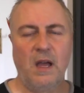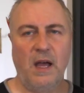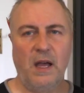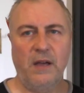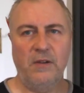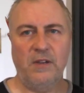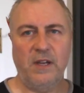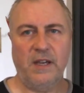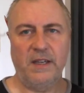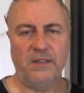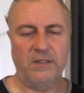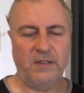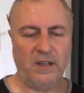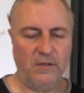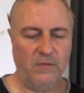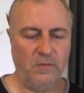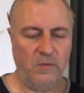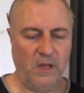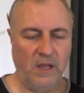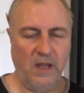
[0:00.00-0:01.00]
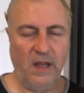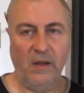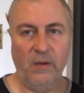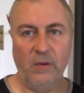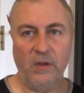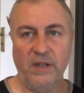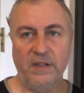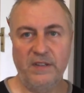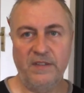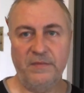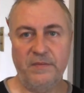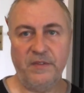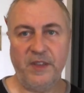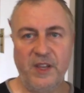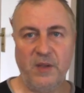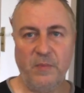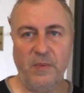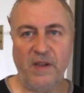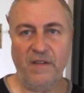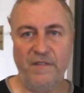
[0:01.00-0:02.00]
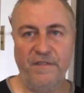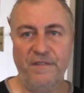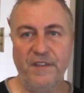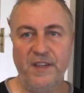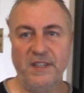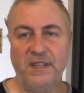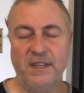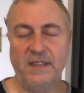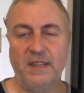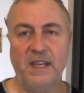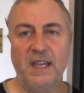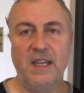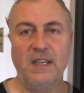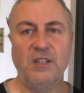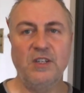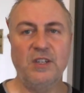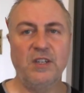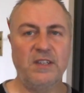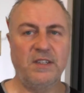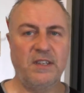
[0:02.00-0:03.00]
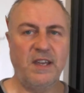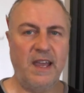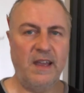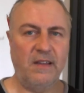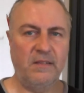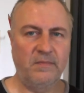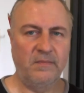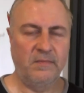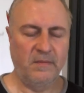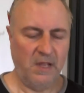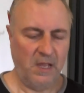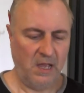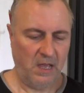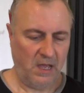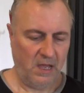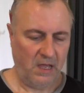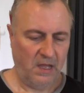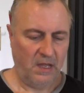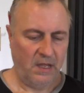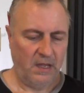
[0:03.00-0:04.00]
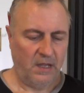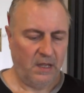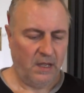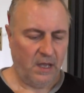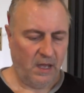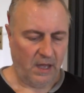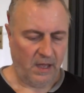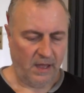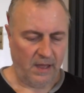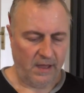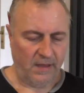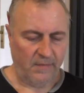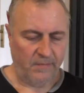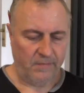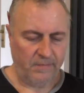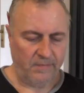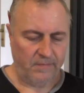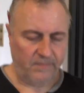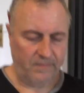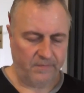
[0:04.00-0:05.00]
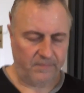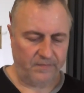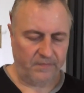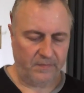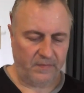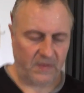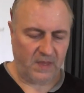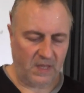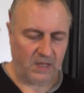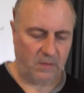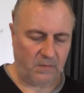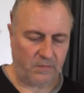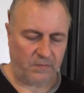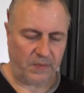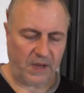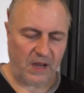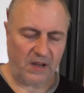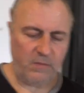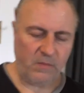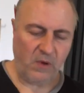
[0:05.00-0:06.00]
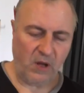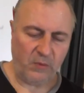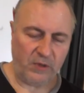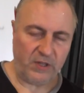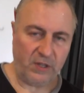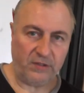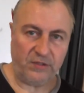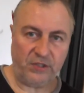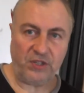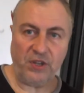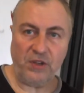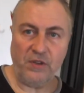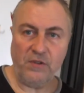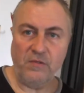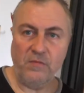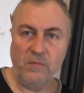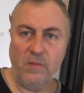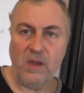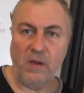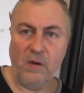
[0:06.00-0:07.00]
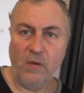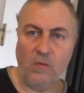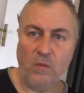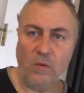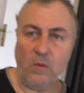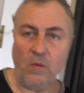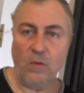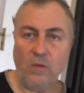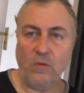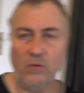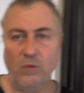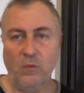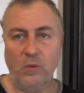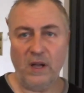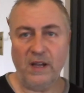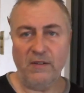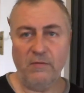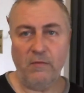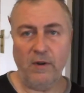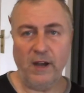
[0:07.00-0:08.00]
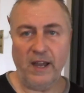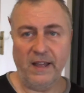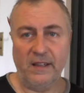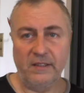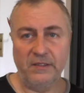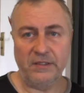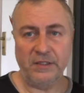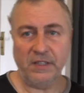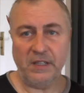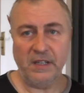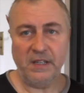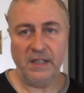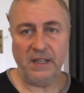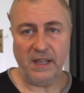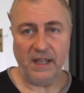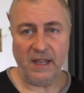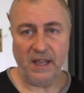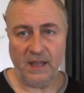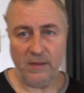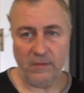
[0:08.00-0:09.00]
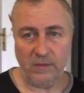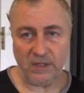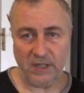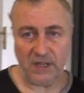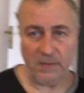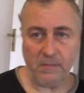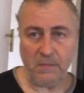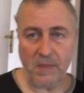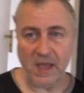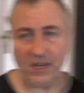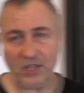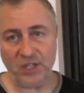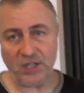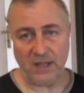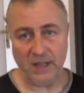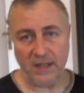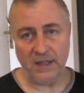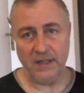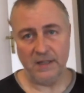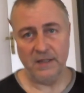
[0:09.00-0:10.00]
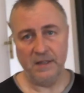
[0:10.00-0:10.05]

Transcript: Okay, so we're going to think about fitting the hinges now. Bearing in mind we've got 2mm all the way around, I'm going to measure